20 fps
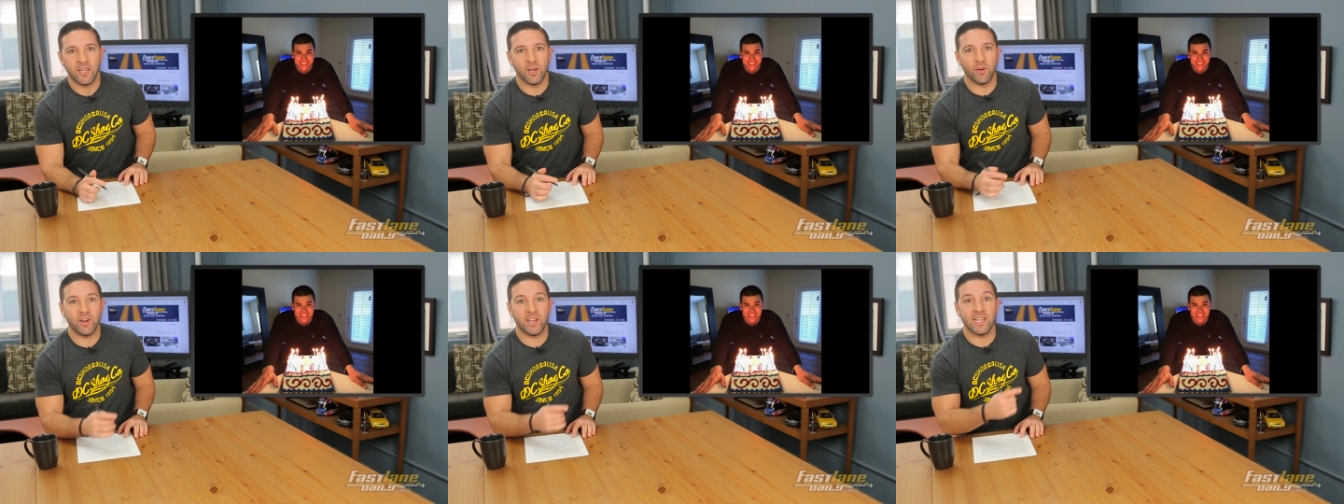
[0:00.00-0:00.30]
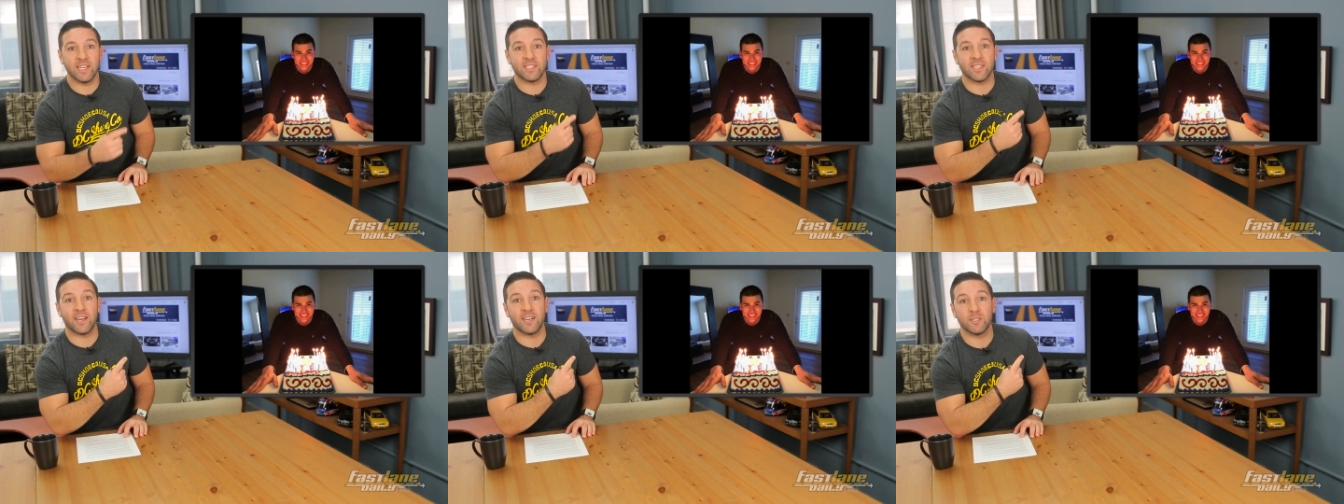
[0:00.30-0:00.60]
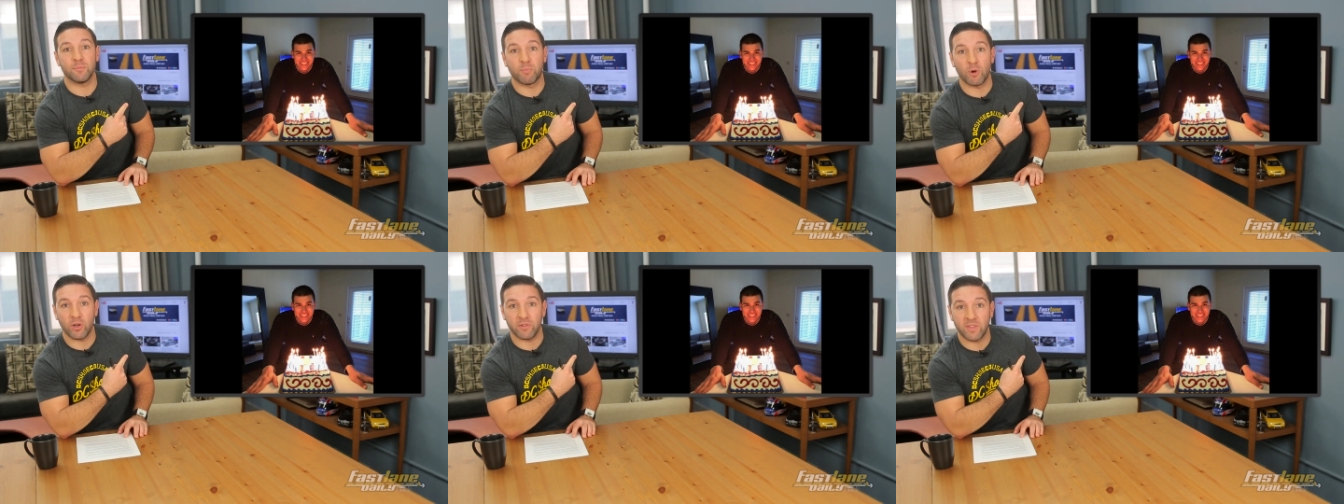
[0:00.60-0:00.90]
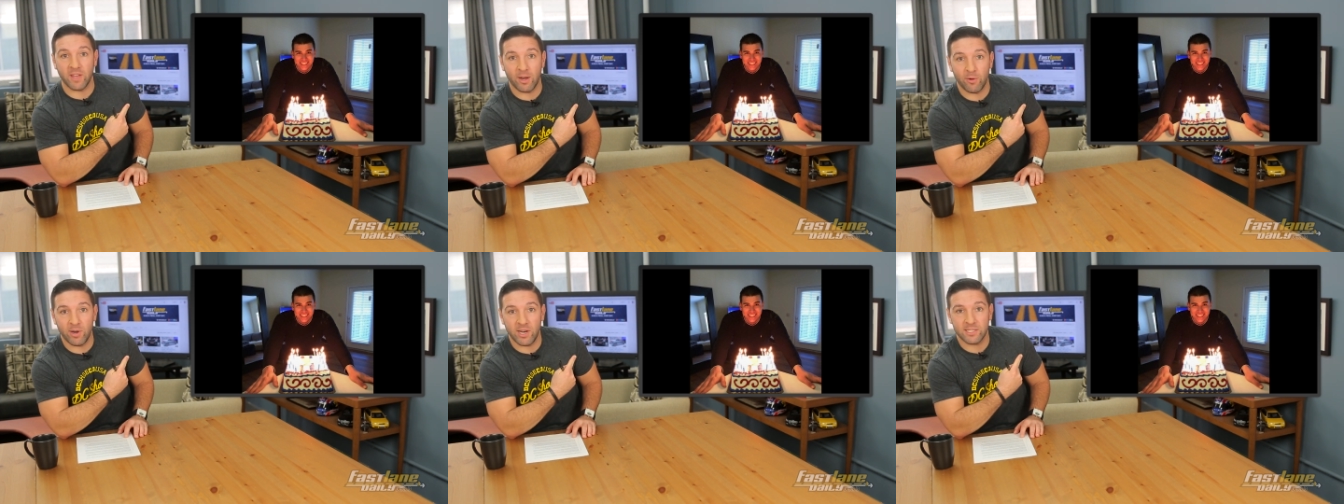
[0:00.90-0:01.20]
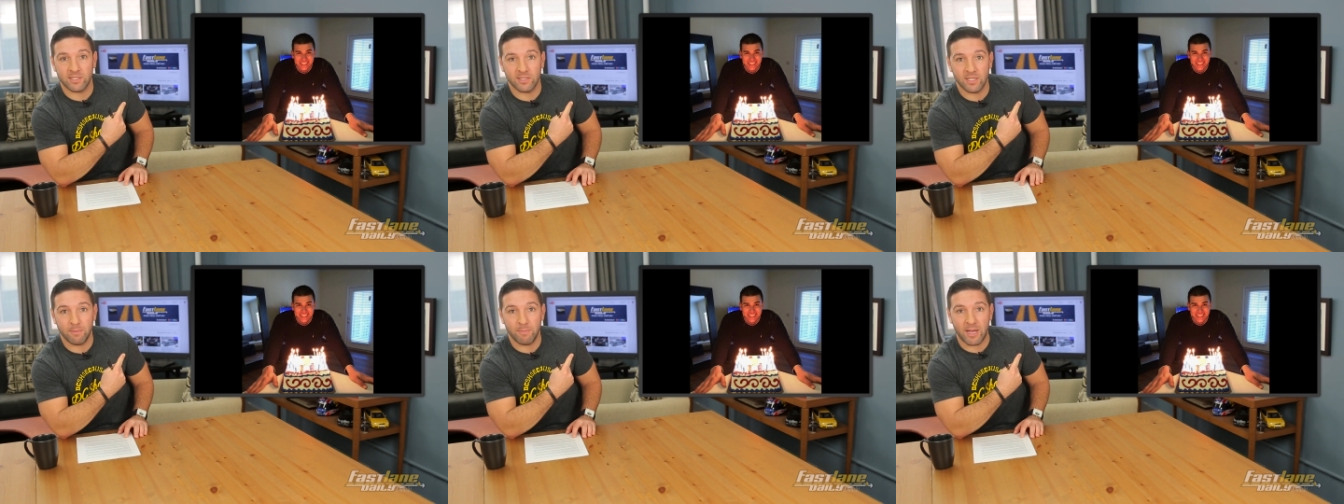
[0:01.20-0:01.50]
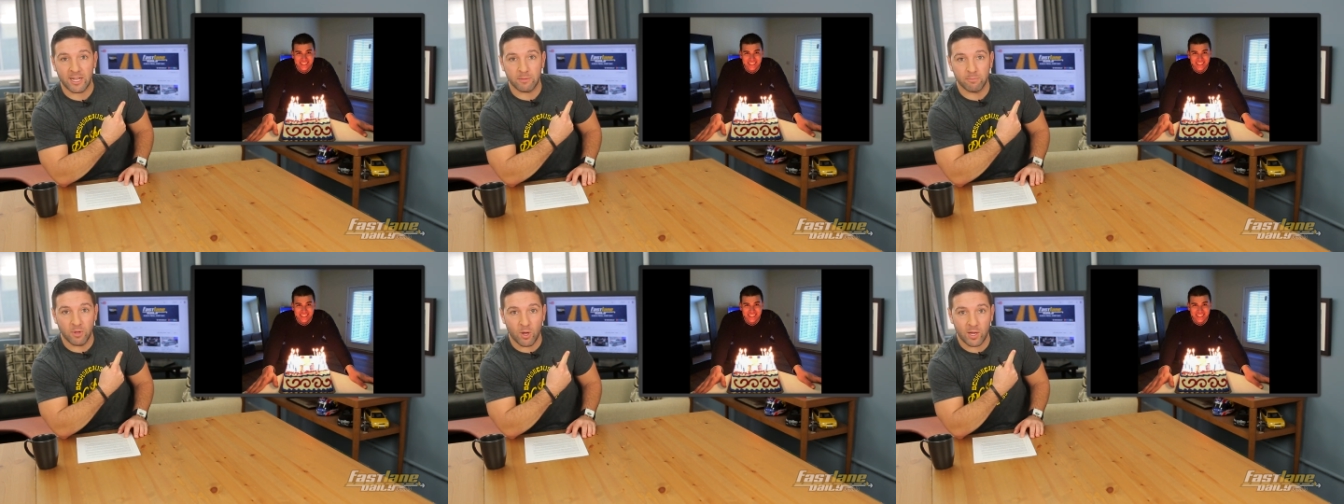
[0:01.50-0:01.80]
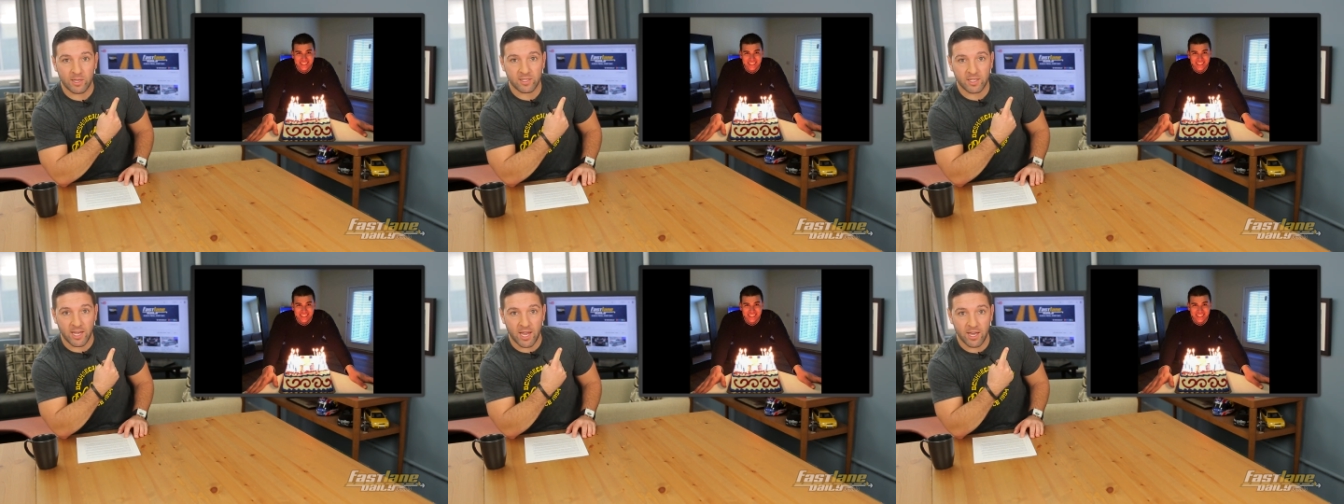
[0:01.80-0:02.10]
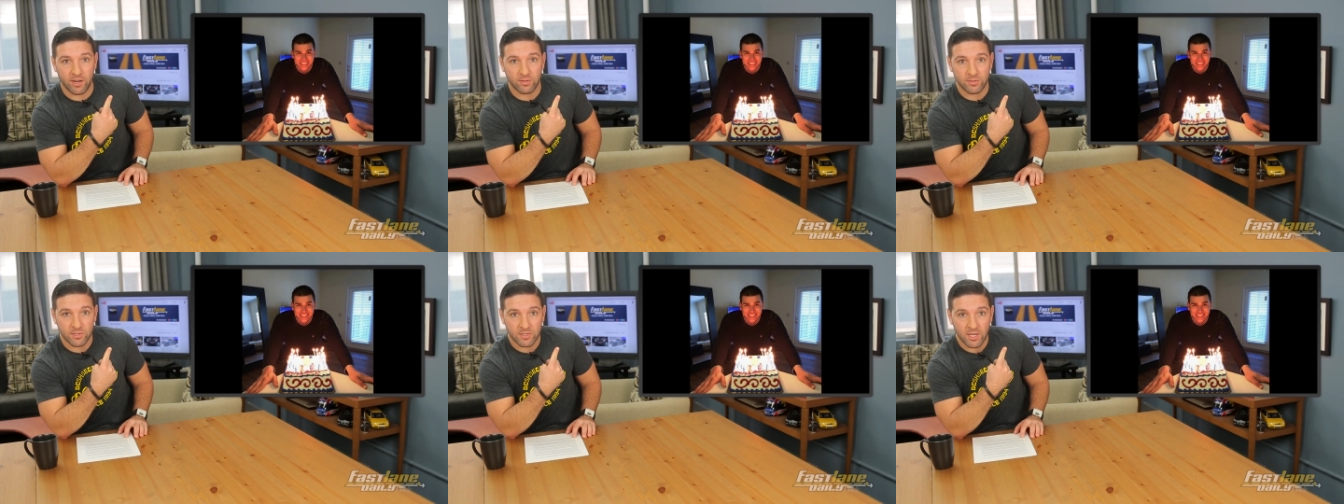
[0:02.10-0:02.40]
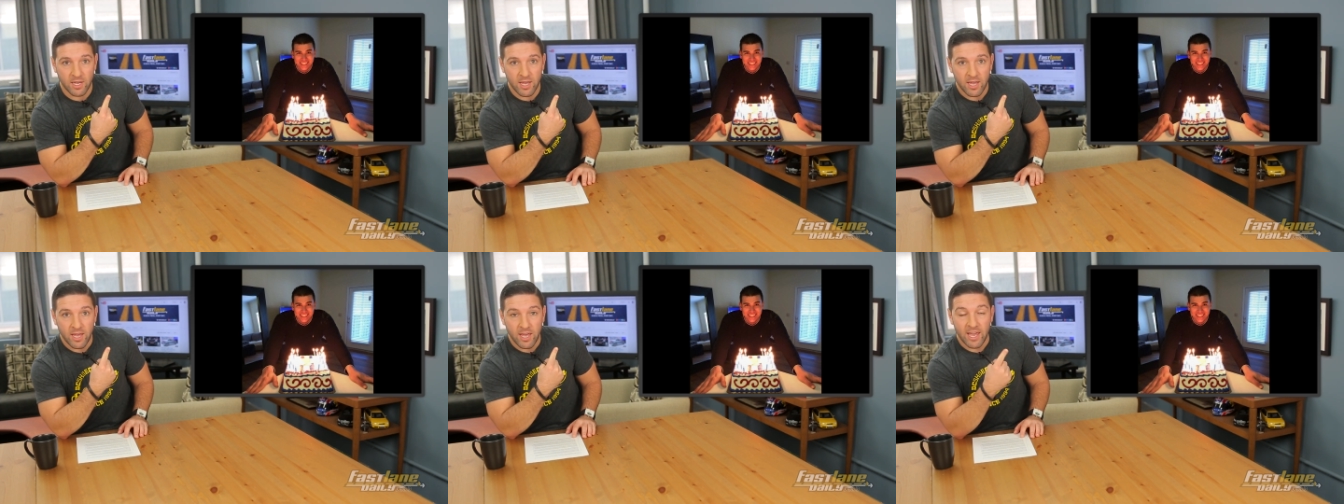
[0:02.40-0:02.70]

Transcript: Here he is on his birthday recently, about to blow out the candles.